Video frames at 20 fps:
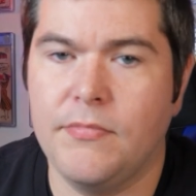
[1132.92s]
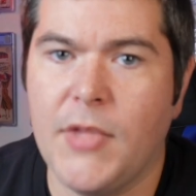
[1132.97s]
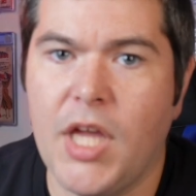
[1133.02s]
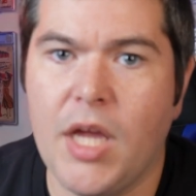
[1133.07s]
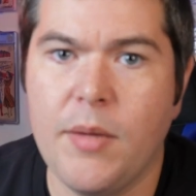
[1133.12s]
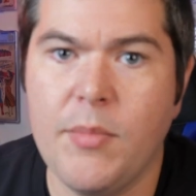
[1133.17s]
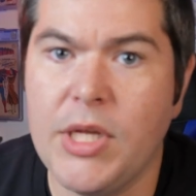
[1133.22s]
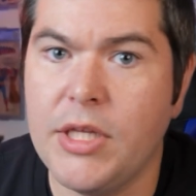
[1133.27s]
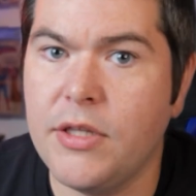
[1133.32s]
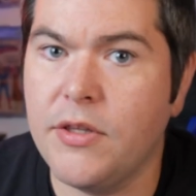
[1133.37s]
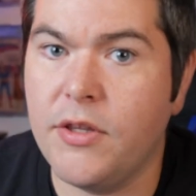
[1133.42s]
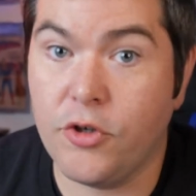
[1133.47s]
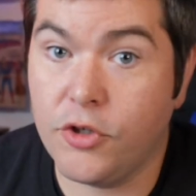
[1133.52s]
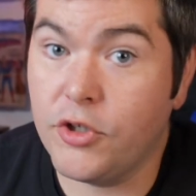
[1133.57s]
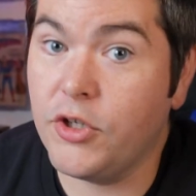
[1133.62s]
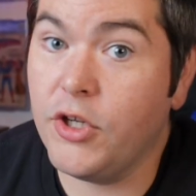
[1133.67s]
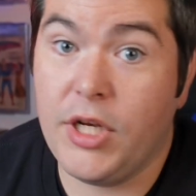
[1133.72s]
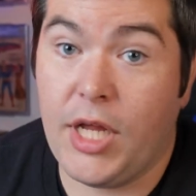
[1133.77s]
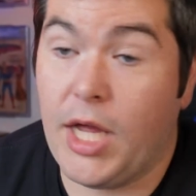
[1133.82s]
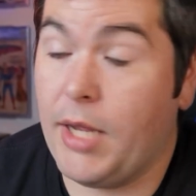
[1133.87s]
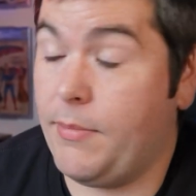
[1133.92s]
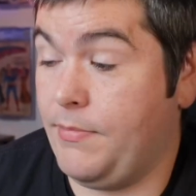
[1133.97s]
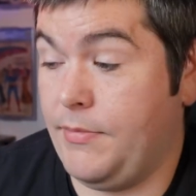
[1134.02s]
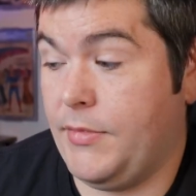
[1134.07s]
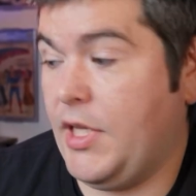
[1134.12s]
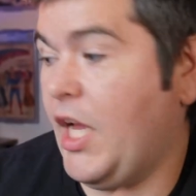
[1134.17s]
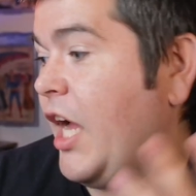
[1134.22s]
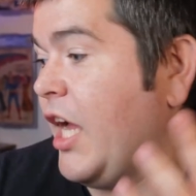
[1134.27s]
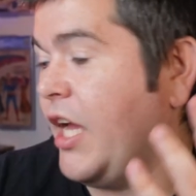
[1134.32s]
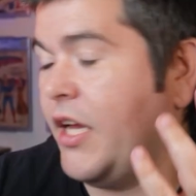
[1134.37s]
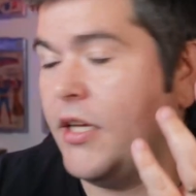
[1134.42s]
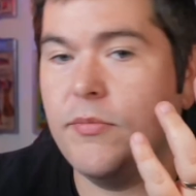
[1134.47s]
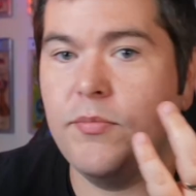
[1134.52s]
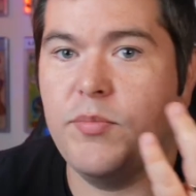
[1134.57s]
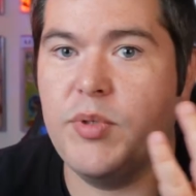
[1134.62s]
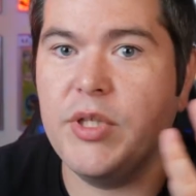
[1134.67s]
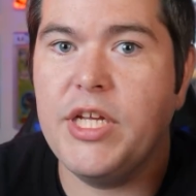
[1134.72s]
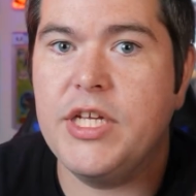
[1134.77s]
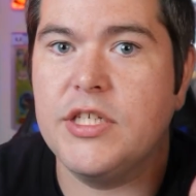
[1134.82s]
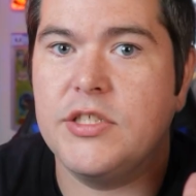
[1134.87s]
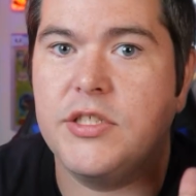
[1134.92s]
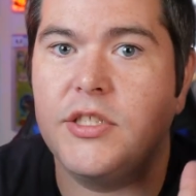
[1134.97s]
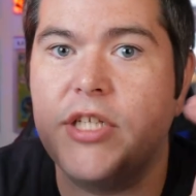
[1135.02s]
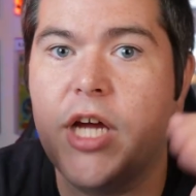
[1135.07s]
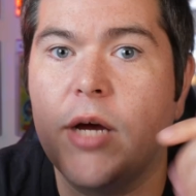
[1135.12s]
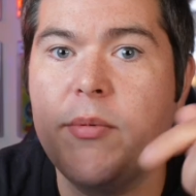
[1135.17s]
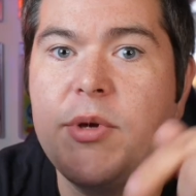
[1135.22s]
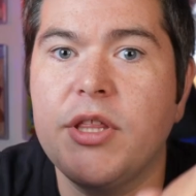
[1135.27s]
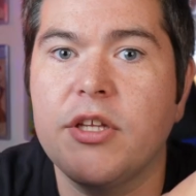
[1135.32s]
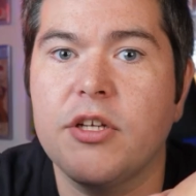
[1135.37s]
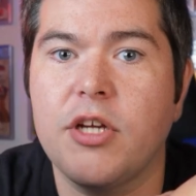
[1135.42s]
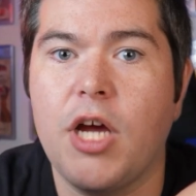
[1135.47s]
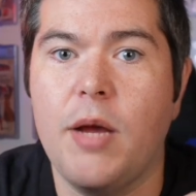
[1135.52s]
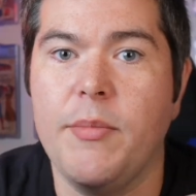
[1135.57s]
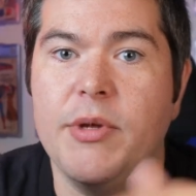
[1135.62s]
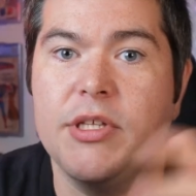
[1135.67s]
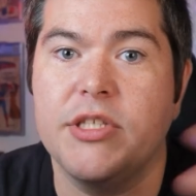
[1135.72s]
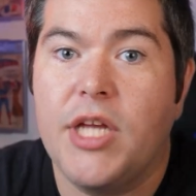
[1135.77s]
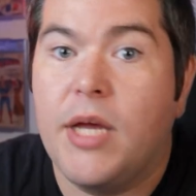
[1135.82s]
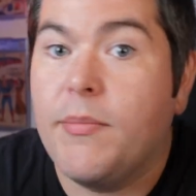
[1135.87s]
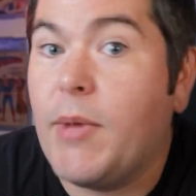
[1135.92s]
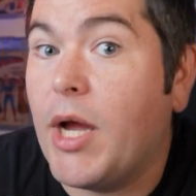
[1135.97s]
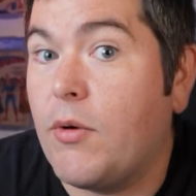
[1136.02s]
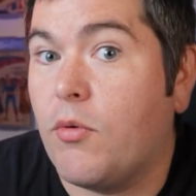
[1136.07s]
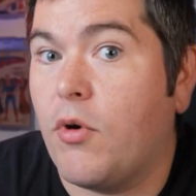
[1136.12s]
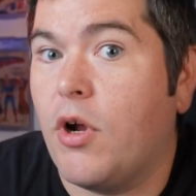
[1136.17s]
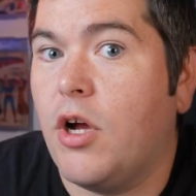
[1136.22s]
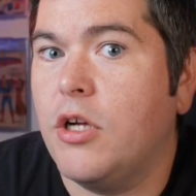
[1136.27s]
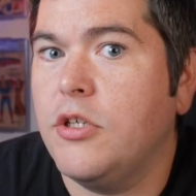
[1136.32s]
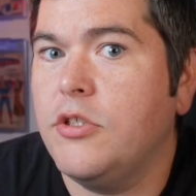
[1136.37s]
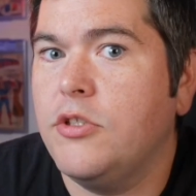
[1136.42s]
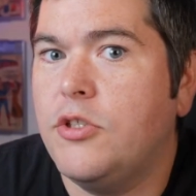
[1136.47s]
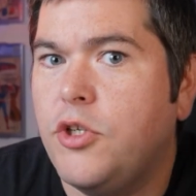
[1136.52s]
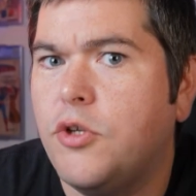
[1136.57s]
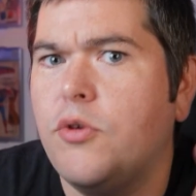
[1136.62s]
I mean, they're good. Please tell me in the comments, am I wrong?